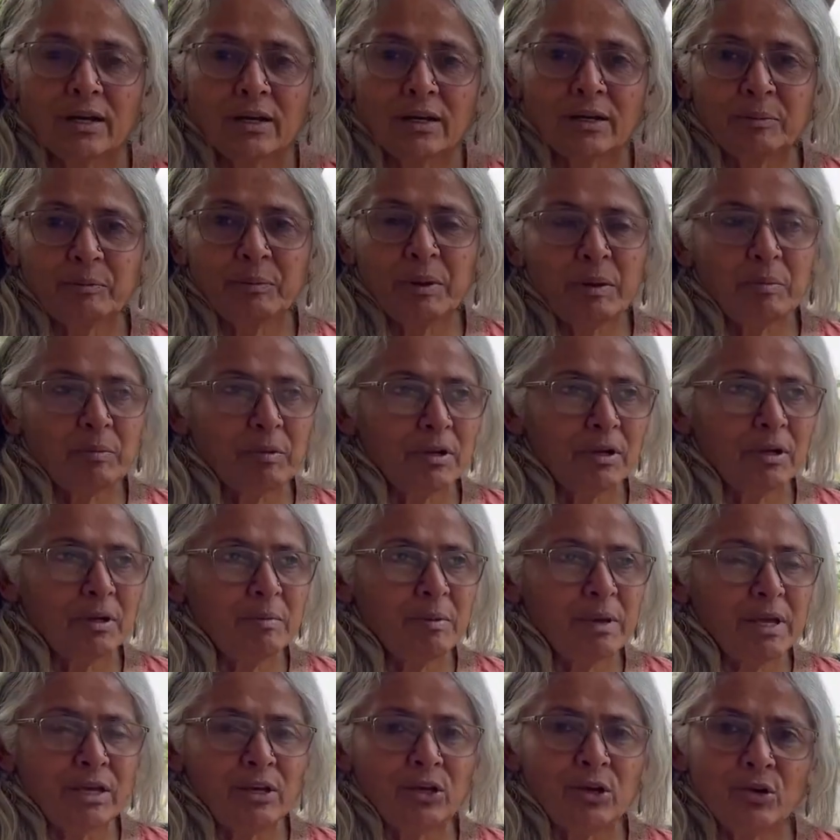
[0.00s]
people
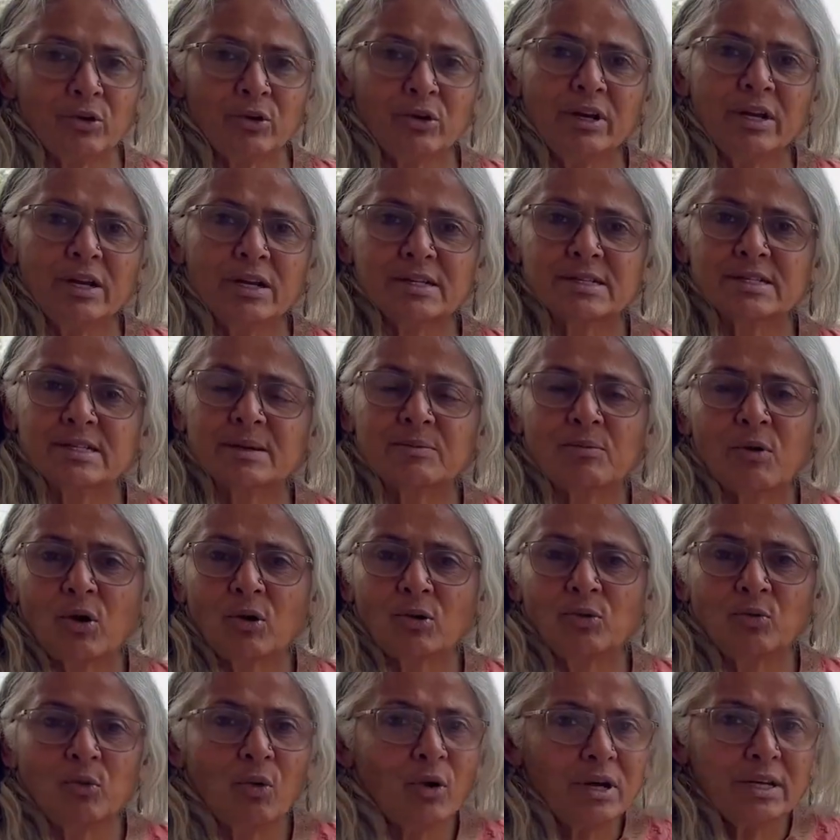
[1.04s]
being curious about
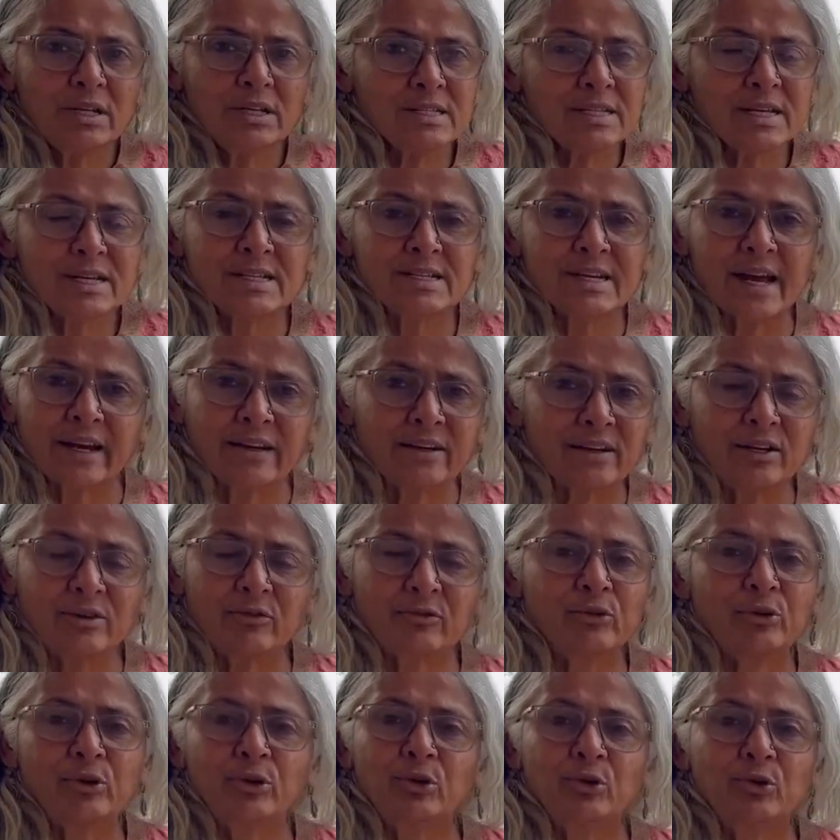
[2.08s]
what is exciting for
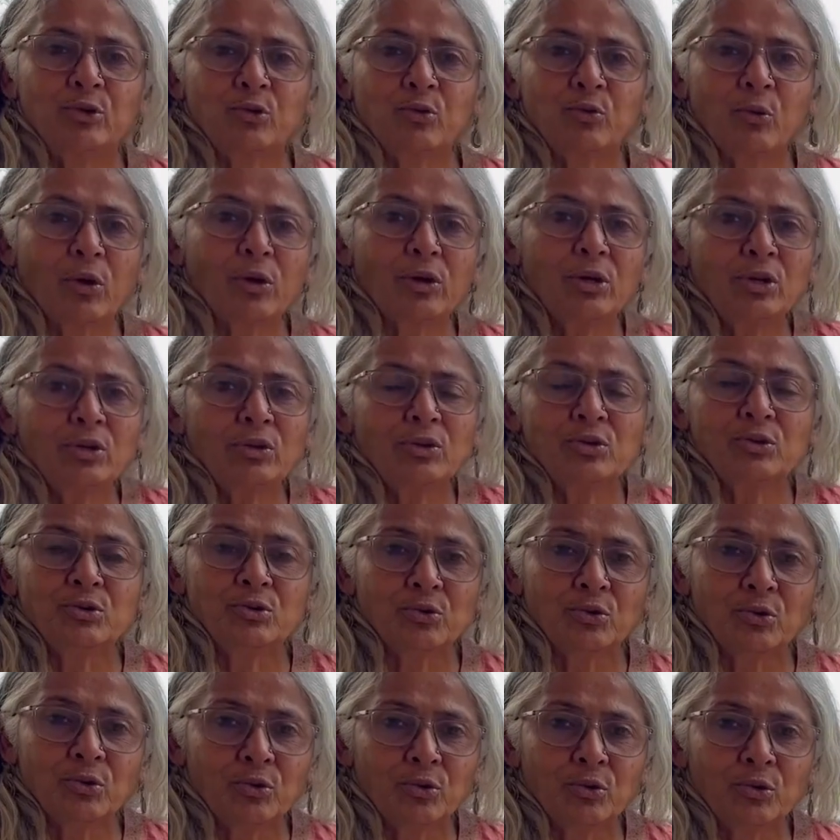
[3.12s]
you, what do you
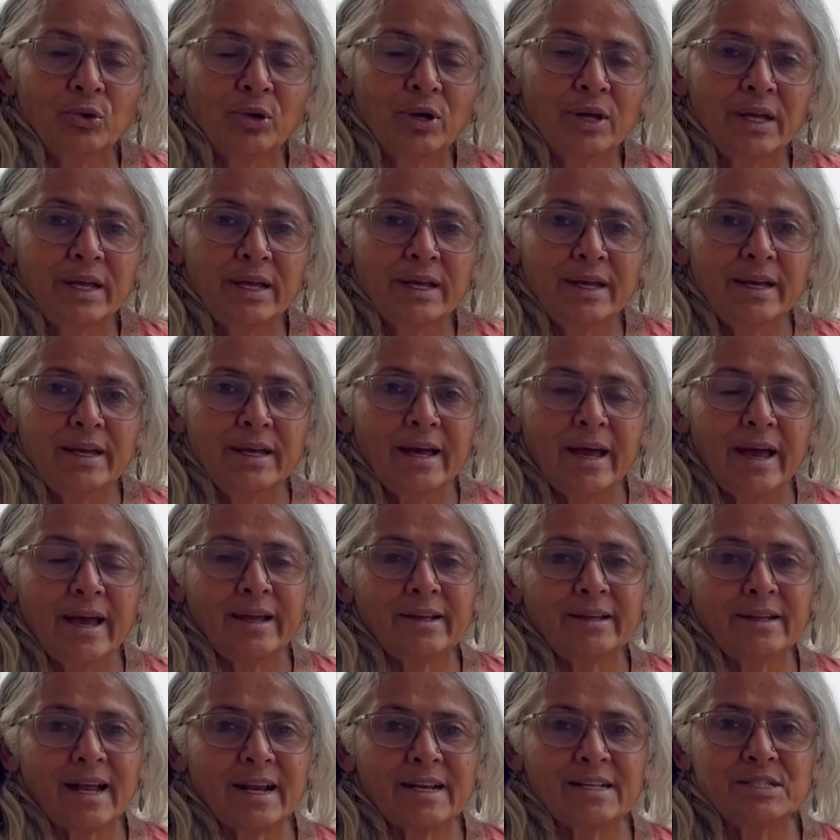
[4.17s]
do, and
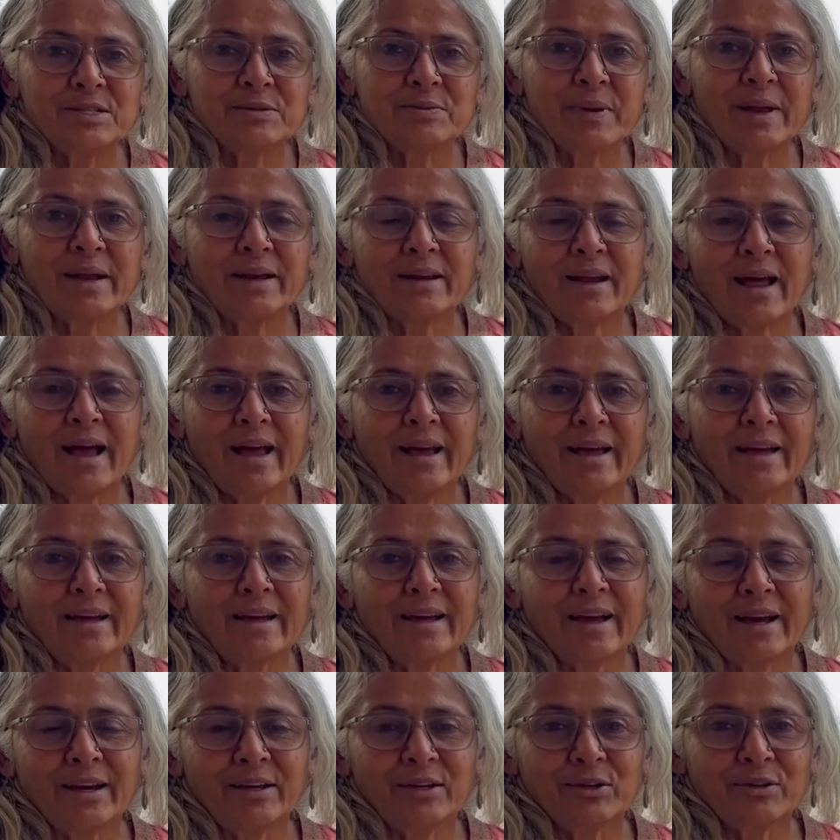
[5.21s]
that's when I
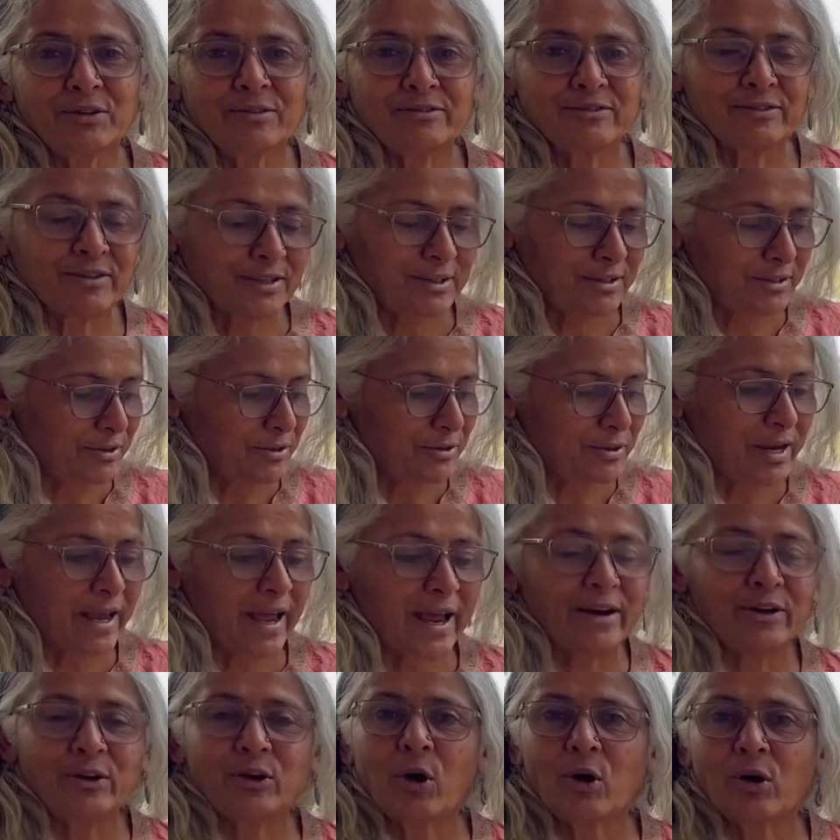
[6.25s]
kind of can
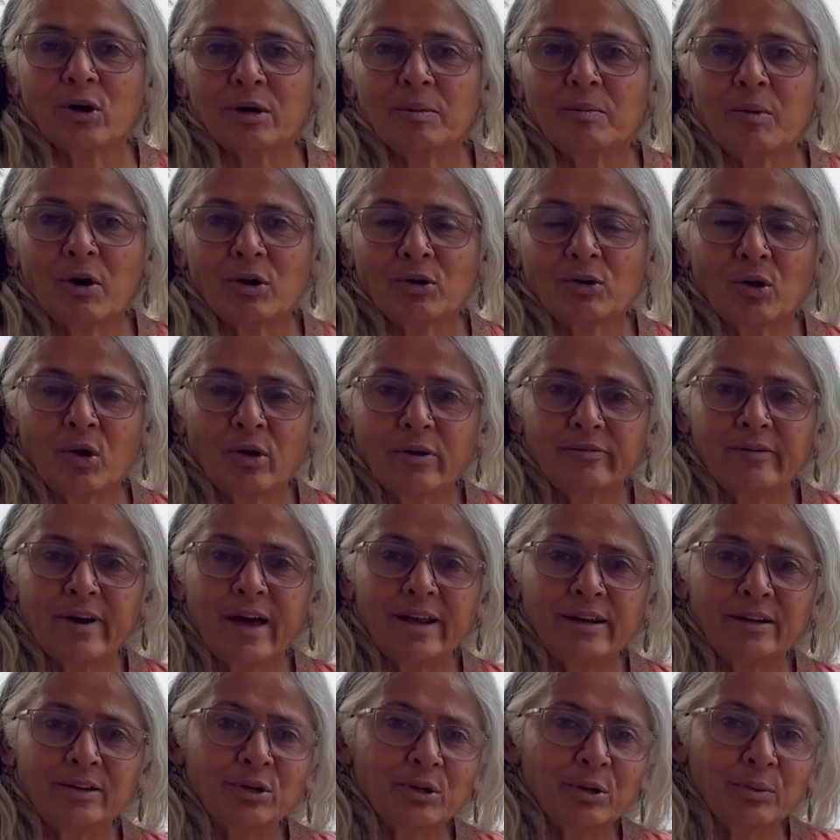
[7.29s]
talk about
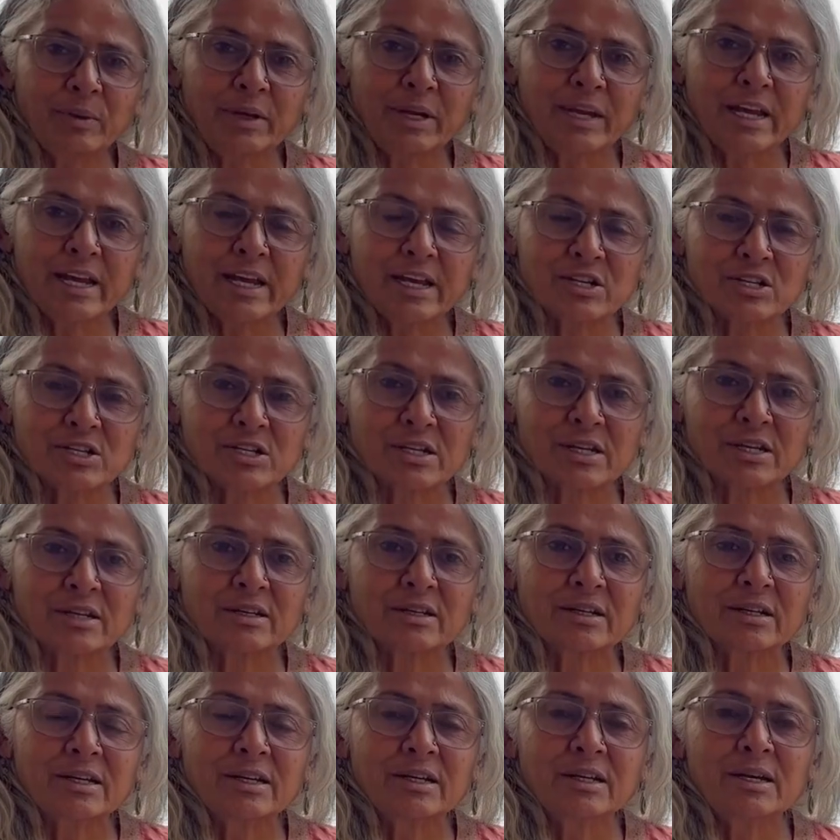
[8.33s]
nonviolent communication
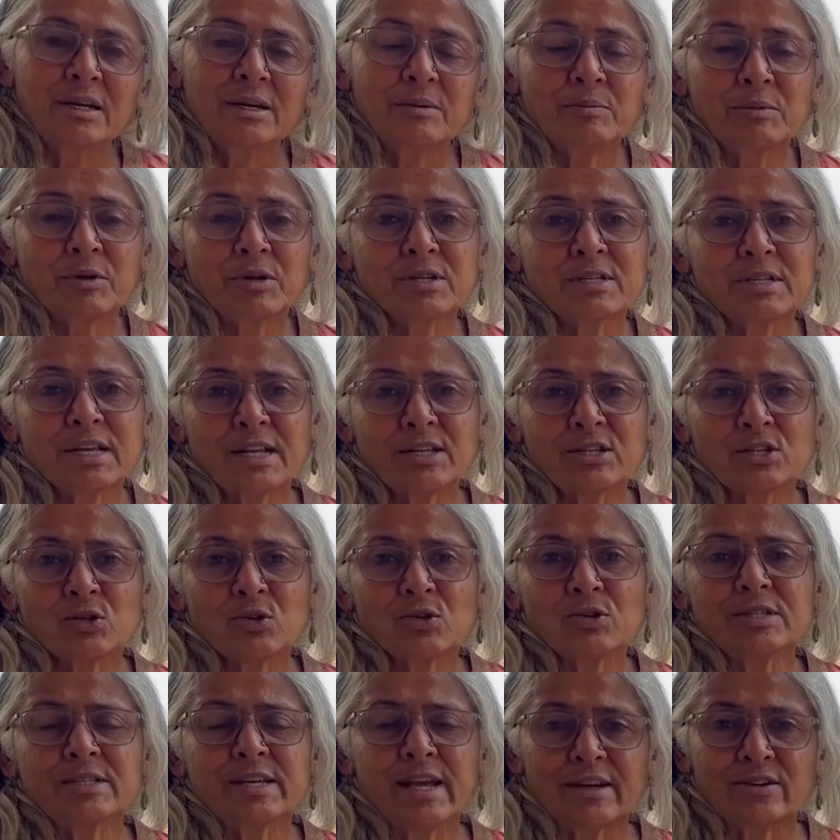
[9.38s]
because that's so
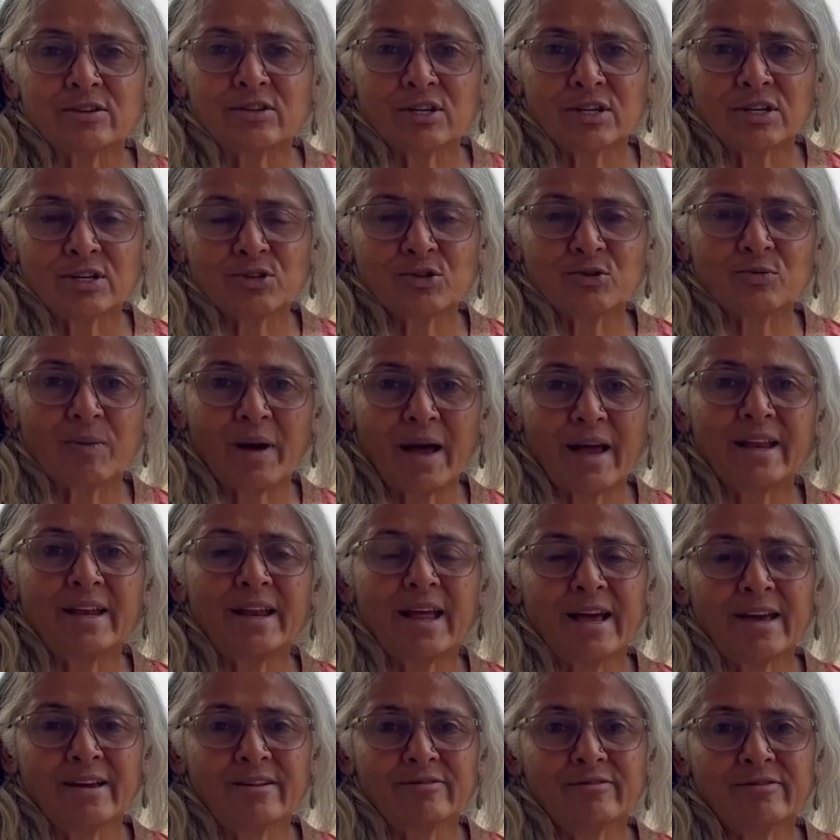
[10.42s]
central to my
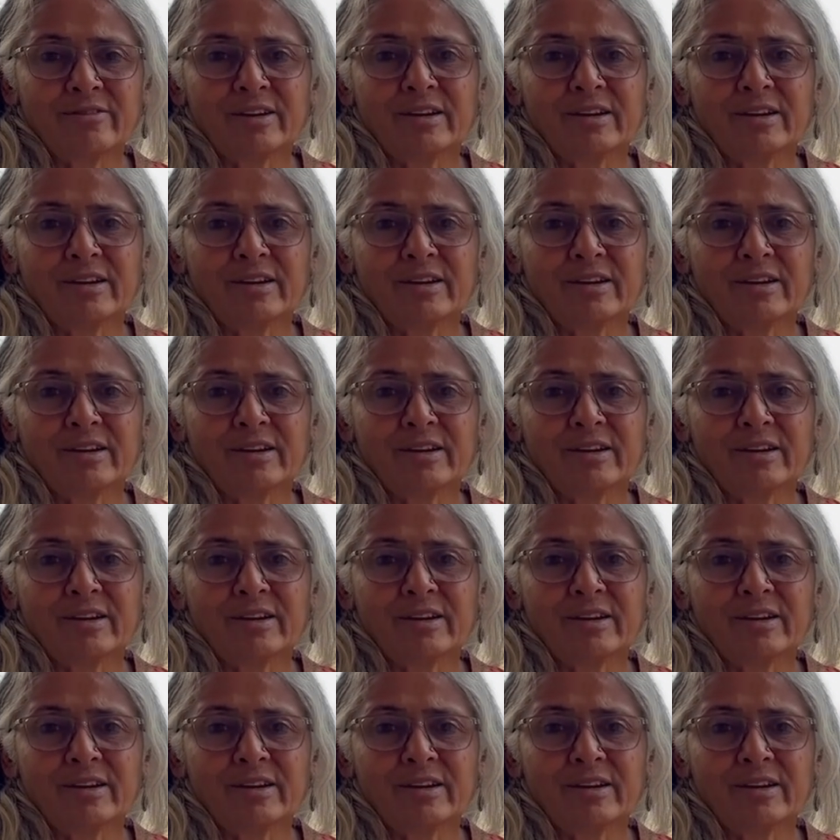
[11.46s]
life